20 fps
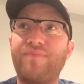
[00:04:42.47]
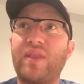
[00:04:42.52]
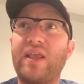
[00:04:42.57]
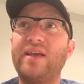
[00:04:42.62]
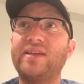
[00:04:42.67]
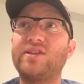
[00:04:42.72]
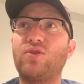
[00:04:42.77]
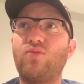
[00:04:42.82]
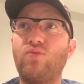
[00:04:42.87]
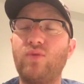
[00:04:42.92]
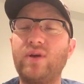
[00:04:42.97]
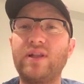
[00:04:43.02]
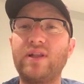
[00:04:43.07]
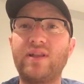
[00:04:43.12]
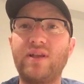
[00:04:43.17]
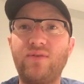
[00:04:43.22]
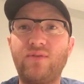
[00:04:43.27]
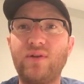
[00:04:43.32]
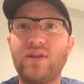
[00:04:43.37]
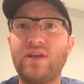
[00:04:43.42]
is a
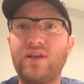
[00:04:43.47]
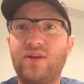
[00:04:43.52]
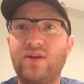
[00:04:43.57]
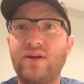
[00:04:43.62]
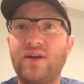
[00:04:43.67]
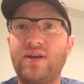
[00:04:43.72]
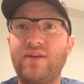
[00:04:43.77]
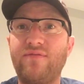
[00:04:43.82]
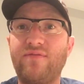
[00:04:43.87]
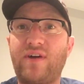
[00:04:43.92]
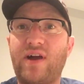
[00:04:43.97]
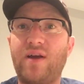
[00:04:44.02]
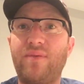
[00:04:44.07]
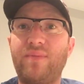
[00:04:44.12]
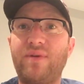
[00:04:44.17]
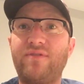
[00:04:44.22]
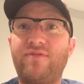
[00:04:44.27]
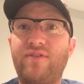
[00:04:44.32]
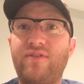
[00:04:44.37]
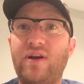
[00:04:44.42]
really, really good
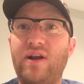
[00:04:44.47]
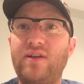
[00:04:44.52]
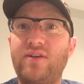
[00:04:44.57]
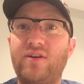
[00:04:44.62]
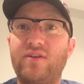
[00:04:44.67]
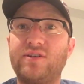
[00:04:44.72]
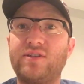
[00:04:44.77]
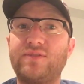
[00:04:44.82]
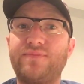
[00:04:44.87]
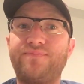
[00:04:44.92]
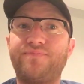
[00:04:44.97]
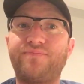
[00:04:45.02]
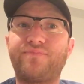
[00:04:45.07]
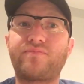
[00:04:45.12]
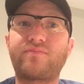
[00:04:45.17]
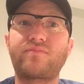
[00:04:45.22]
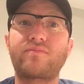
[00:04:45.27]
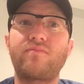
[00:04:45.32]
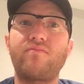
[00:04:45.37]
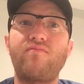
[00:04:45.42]
environment for unders.
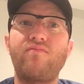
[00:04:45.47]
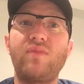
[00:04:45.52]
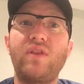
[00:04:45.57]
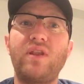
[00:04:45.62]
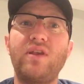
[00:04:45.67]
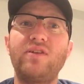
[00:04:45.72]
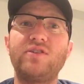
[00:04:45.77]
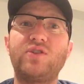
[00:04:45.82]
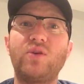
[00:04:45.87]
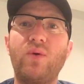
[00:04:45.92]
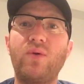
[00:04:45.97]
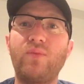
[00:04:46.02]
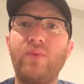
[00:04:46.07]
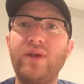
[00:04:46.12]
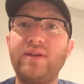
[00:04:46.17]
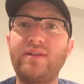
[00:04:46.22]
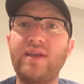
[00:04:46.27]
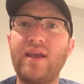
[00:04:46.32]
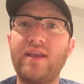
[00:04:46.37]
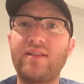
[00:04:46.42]
So when
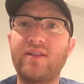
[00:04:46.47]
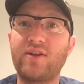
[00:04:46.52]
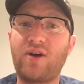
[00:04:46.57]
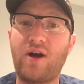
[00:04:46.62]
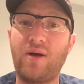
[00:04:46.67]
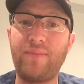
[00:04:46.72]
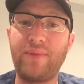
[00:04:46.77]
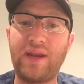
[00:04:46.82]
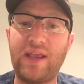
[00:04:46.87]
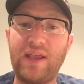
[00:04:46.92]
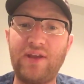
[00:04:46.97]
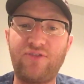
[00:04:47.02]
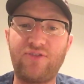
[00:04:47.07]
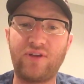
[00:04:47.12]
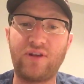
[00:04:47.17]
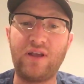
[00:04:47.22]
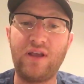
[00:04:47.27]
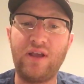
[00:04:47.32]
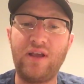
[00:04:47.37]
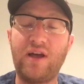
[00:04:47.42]
we take the
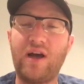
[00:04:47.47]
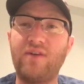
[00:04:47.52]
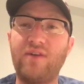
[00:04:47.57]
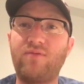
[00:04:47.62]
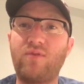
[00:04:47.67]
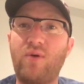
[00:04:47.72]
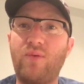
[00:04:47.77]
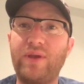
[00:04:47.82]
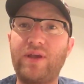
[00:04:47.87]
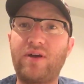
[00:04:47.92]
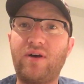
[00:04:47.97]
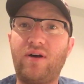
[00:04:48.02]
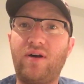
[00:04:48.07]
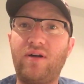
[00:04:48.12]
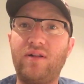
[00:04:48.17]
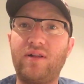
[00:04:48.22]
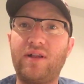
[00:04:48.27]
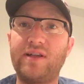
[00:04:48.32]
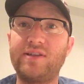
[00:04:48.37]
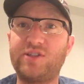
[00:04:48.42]
combination of what we
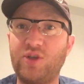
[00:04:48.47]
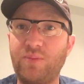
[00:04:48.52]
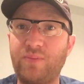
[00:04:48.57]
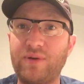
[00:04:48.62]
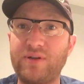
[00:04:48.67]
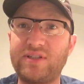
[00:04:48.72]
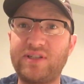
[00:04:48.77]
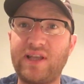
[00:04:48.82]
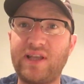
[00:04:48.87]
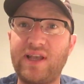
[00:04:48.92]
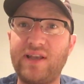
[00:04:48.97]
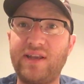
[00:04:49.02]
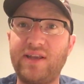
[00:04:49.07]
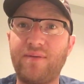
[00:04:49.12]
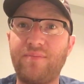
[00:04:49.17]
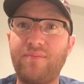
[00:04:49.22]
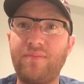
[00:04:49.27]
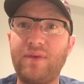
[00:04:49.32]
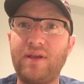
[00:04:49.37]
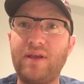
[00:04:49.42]
call a super
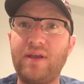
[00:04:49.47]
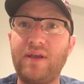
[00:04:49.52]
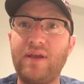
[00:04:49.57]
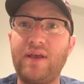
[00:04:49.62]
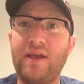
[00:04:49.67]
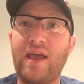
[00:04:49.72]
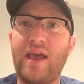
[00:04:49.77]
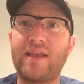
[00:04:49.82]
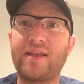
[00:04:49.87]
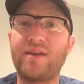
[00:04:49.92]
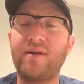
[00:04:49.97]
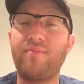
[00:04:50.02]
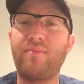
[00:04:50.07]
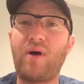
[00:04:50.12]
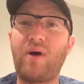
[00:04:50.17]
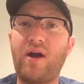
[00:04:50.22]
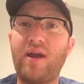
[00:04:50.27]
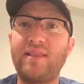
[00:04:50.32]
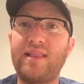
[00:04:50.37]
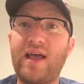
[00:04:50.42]
stadium and
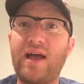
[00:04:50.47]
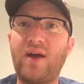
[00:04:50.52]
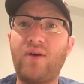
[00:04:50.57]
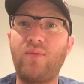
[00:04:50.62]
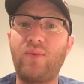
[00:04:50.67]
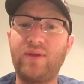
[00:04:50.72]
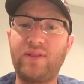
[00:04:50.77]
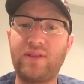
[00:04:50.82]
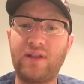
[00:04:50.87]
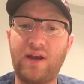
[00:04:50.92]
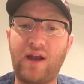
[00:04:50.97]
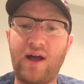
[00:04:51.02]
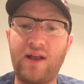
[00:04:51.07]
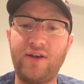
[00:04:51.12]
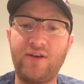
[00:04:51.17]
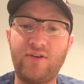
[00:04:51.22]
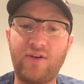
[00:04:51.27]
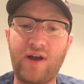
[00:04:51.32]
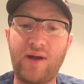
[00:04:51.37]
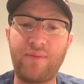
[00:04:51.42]
combine that with an
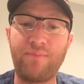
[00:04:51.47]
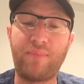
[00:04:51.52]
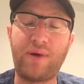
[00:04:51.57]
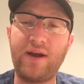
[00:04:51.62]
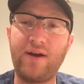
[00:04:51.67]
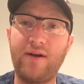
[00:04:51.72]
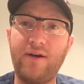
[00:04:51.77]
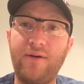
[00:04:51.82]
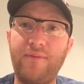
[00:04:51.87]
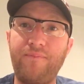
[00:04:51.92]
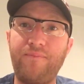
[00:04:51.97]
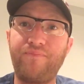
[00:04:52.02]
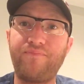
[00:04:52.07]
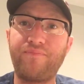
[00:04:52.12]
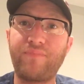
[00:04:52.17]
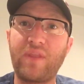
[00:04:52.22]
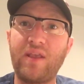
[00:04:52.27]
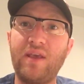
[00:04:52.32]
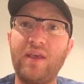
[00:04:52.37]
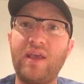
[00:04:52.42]
under umpire,
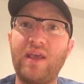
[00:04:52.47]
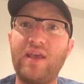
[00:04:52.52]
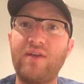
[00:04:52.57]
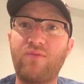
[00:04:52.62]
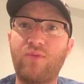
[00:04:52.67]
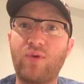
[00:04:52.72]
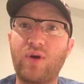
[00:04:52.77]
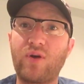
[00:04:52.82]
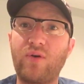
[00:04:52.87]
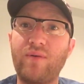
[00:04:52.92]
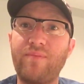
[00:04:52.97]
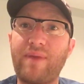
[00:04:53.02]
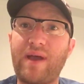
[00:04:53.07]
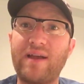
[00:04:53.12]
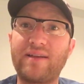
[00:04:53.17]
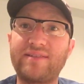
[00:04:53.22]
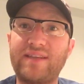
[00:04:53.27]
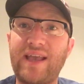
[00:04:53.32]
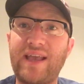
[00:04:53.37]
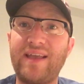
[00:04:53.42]
if we're going
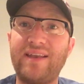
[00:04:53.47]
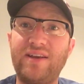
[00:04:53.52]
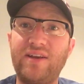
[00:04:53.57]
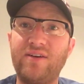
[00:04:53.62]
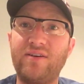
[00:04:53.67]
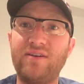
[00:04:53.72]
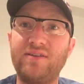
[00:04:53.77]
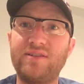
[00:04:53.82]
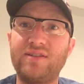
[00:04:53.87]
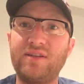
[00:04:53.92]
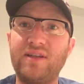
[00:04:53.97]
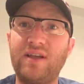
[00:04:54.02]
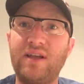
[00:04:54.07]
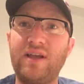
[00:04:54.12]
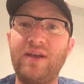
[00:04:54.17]
back 10 years,